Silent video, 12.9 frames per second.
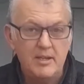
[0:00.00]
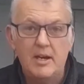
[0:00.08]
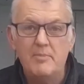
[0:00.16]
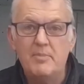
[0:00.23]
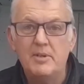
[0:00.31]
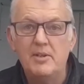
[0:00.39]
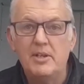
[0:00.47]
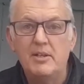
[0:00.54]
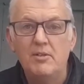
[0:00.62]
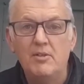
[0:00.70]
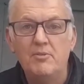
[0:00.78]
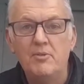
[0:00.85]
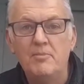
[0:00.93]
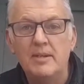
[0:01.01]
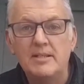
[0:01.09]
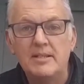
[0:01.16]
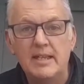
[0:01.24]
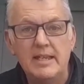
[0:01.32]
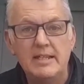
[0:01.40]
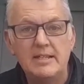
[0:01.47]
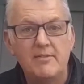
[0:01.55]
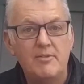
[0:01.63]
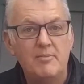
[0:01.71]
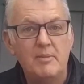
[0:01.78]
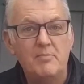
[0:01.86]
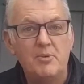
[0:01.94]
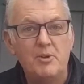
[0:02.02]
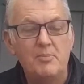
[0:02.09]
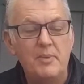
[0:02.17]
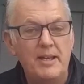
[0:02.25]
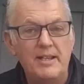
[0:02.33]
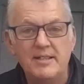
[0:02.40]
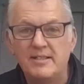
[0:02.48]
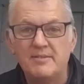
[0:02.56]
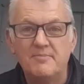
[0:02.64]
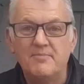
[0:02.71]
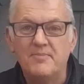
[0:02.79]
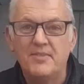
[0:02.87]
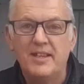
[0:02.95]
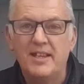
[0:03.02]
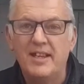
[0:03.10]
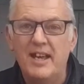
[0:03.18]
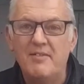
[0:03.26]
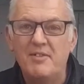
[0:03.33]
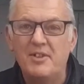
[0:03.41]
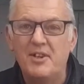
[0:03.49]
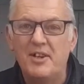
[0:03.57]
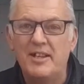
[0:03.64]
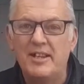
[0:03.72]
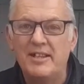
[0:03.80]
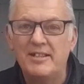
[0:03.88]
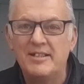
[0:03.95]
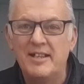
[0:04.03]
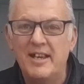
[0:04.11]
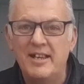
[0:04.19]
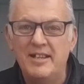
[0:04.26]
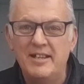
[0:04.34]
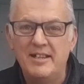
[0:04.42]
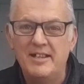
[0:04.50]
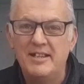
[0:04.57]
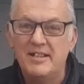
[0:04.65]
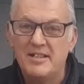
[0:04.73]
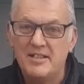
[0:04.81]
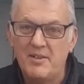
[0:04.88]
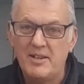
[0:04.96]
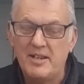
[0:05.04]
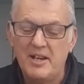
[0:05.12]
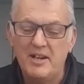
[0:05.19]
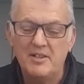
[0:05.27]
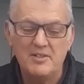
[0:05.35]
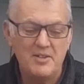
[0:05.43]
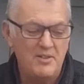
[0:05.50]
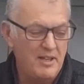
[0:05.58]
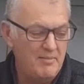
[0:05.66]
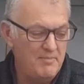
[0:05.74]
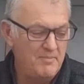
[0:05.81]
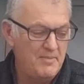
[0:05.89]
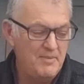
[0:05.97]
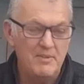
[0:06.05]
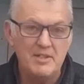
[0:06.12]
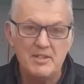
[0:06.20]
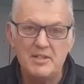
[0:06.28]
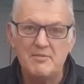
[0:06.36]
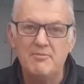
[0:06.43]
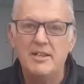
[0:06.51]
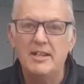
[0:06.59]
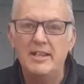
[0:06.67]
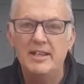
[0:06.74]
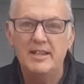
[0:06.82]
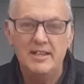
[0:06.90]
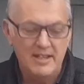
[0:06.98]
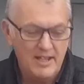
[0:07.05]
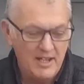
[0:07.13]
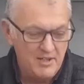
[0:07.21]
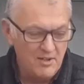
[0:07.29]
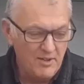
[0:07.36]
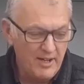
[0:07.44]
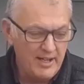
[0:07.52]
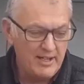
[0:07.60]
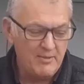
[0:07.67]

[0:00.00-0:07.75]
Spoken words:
I've been looking all through my seeds for my broad beans, and I haven't got any today, so I can't do them, which is really annoying.